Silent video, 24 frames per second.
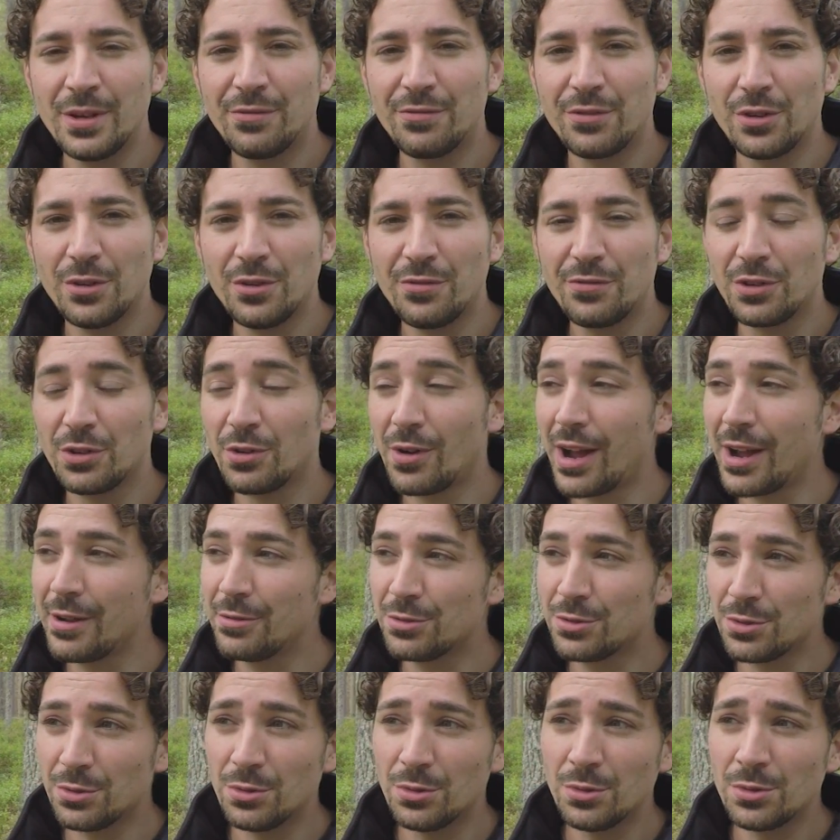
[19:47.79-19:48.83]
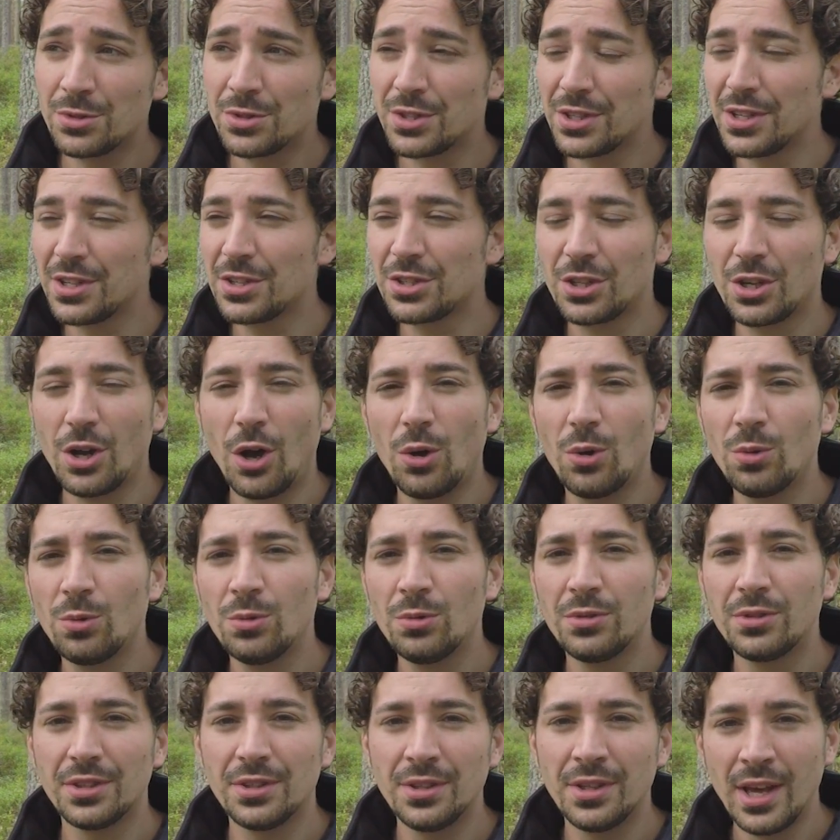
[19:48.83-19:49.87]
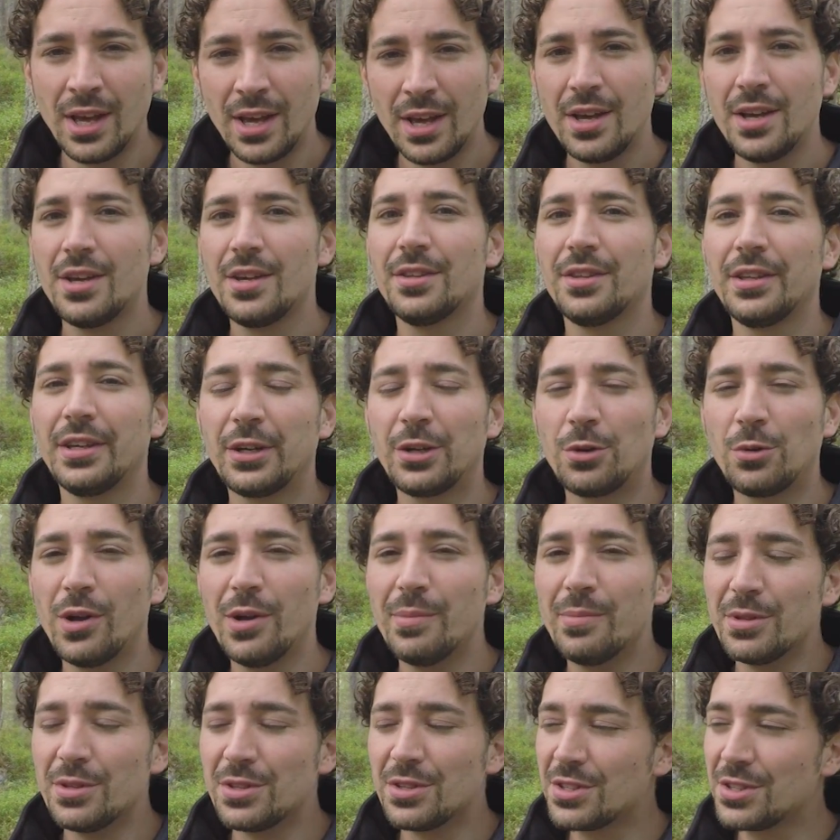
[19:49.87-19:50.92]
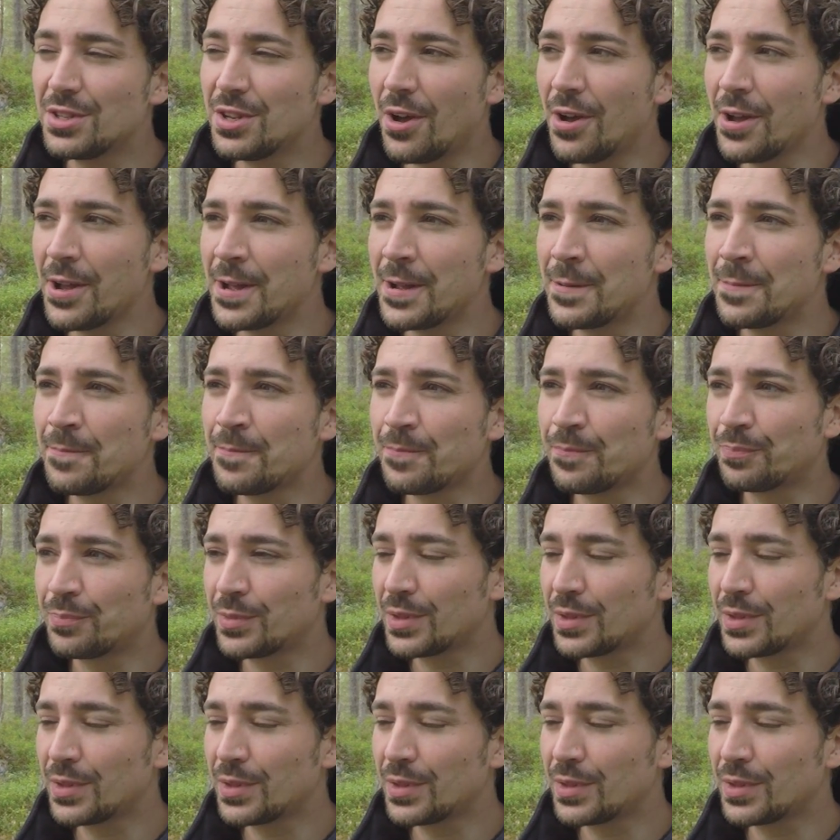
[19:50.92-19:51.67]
if you're outdoors and it's cold and the equipment's dying.